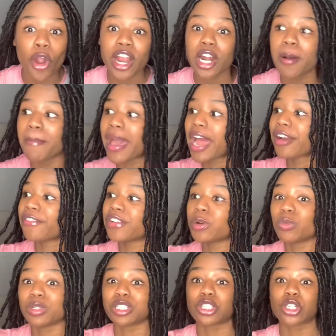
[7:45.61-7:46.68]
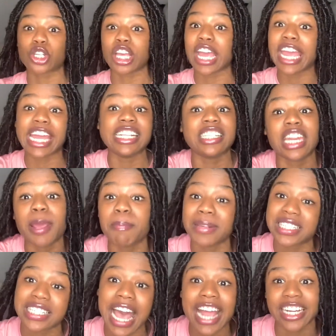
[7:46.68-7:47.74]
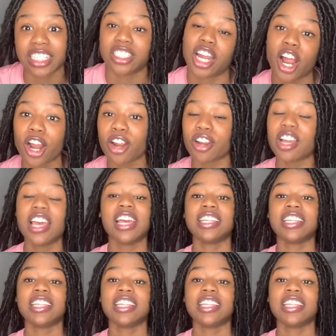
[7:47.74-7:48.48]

It don't matter if it was deep inside the dirt.